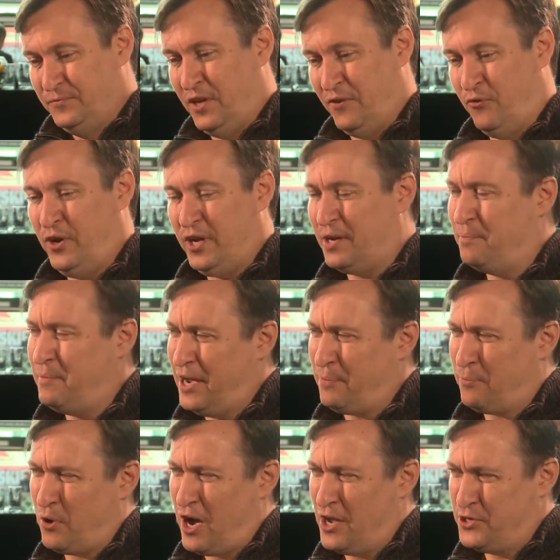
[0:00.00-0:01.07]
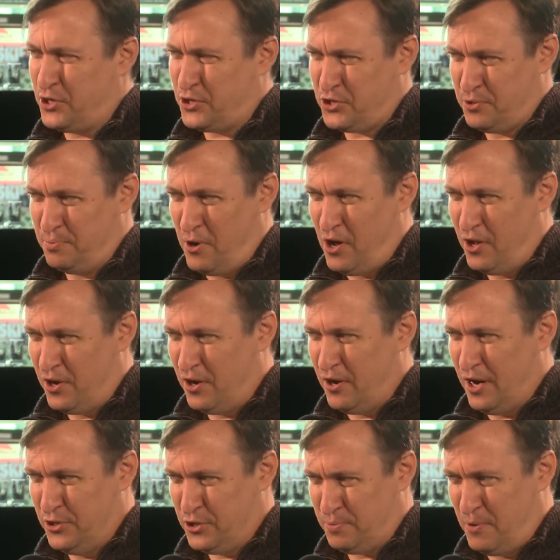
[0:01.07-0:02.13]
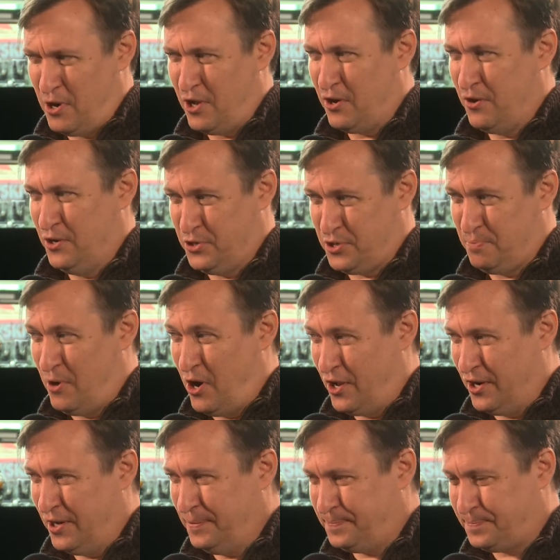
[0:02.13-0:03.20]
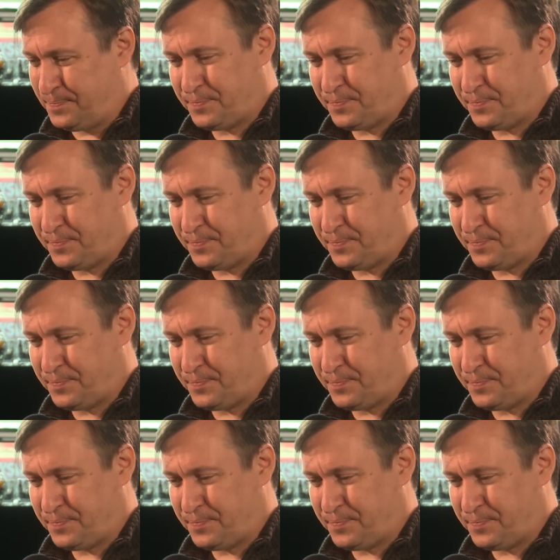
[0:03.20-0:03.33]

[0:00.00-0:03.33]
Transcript: If we can make projects smaller and smaller and smaller,